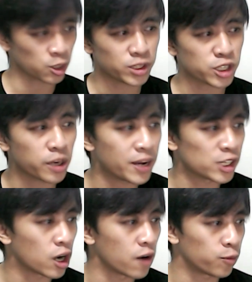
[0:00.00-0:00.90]
we start the match
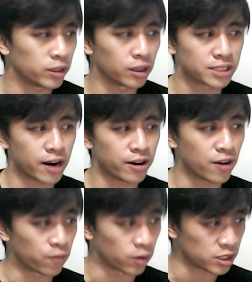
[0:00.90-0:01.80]
off with Altaria
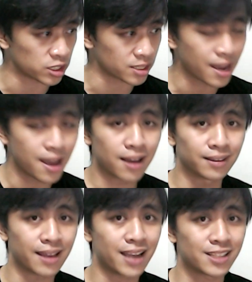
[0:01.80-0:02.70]
versus
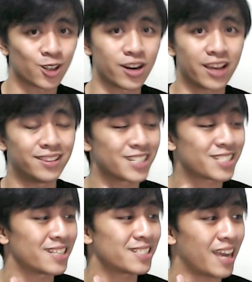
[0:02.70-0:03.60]
Lantern, and this
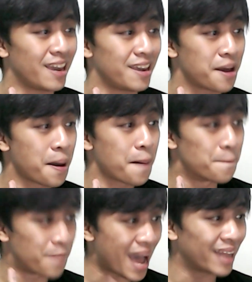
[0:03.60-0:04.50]
is a
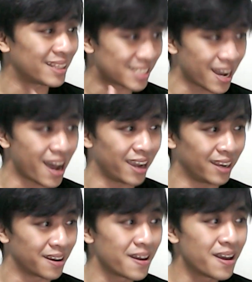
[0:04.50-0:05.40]
bad
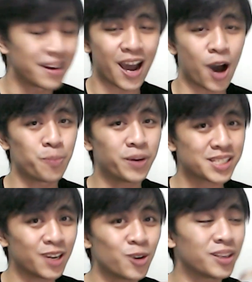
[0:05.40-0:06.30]
sign. Now, because
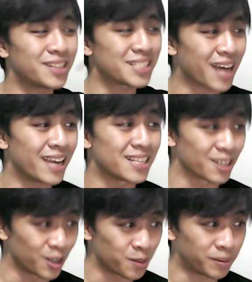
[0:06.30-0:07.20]
I know that this guy is a
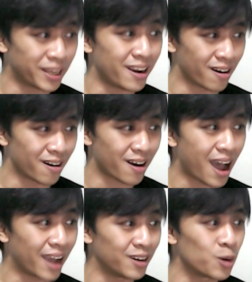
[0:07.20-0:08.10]
good player,
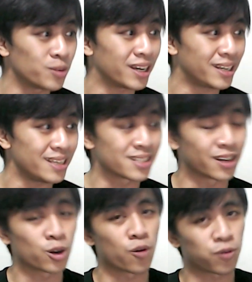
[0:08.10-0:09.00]
I know that he's
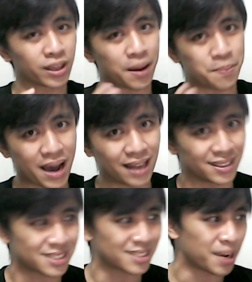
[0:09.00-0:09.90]
gonna go for a
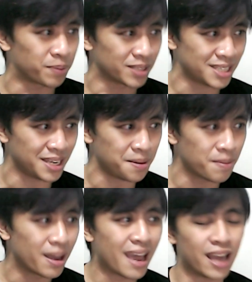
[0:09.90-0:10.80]
balanced type of team,
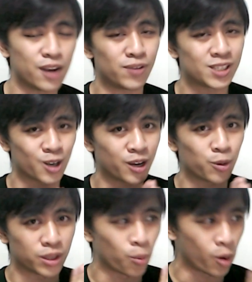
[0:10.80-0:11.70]
and if he's starting
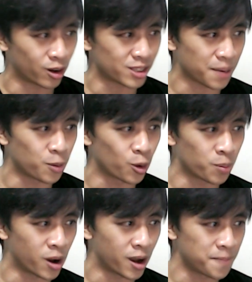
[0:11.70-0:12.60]
with a water type
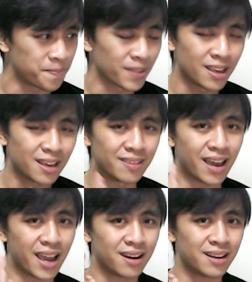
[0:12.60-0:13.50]
Pokemon,
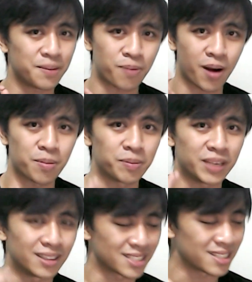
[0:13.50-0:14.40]
then he probably
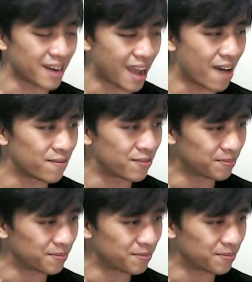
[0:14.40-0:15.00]
does not have